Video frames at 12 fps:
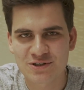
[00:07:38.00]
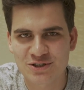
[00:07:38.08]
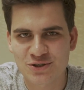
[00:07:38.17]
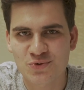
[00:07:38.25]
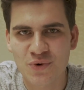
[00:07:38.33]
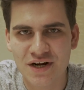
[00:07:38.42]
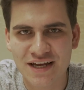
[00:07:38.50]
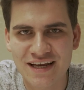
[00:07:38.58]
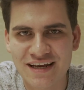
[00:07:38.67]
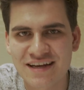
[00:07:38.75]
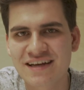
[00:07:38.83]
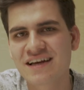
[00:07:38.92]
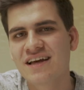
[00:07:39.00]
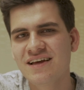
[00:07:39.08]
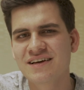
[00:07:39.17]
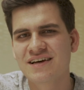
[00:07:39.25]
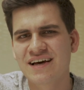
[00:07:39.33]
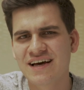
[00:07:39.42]
were just working,
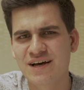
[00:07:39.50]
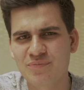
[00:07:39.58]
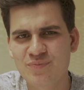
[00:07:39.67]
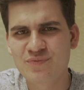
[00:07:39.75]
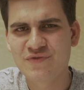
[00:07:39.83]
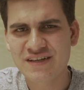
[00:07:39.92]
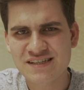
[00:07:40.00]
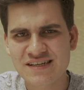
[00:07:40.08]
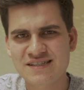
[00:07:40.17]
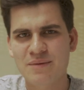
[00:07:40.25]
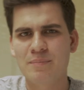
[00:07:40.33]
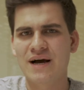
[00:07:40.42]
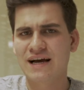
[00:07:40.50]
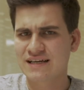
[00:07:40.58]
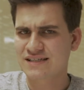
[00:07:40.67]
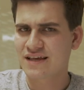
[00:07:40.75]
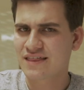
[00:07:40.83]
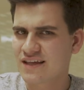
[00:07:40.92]
fixing some
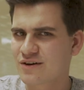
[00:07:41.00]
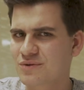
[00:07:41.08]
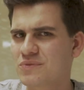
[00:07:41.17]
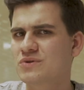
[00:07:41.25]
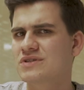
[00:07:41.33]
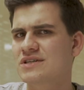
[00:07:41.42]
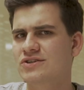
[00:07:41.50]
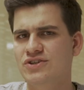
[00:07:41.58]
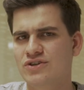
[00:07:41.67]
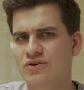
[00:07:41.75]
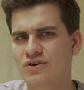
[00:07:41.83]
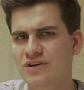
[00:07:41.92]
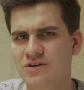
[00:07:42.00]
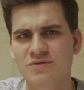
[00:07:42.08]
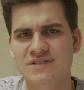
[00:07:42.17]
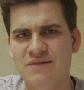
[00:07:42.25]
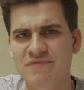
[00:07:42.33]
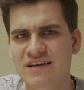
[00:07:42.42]
bugs, I think, on Musi.sh, or there
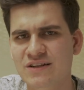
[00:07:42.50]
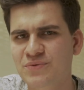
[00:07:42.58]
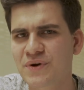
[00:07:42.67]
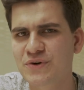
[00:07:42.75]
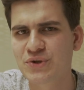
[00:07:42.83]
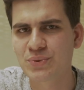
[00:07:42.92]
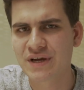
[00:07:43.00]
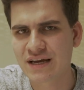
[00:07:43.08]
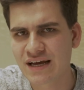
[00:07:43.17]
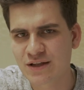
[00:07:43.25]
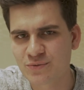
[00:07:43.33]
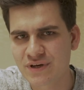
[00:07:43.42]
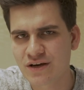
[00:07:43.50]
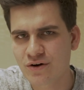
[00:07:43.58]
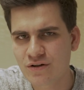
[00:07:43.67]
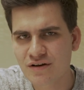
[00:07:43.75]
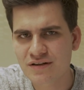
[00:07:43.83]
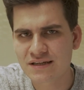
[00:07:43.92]
was something that we were doing, and we
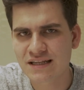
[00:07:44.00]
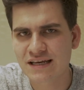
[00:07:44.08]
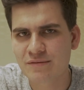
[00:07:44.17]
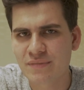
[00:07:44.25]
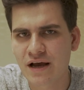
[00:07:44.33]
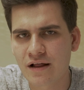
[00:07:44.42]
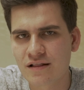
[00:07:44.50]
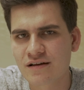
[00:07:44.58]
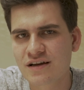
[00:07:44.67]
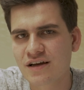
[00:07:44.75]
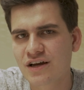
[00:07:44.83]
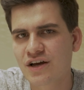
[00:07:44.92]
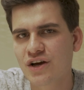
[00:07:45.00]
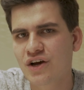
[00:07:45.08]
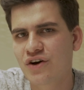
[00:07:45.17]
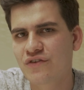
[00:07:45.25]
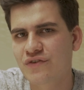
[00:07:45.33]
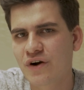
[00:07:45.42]
all got an email
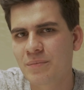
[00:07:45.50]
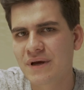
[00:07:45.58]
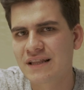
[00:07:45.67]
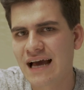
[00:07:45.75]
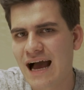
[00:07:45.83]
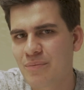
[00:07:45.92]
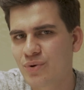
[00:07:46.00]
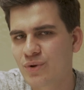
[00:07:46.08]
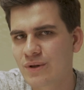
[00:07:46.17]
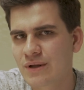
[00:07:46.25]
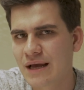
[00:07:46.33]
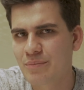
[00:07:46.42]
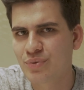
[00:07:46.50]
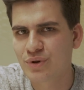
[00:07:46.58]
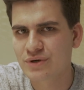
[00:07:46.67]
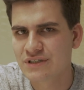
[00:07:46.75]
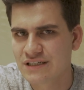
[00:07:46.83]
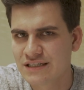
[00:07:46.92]
from an Apple
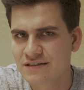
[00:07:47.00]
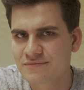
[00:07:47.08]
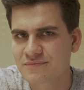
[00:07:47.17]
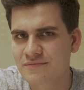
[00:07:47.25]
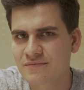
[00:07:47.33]
employee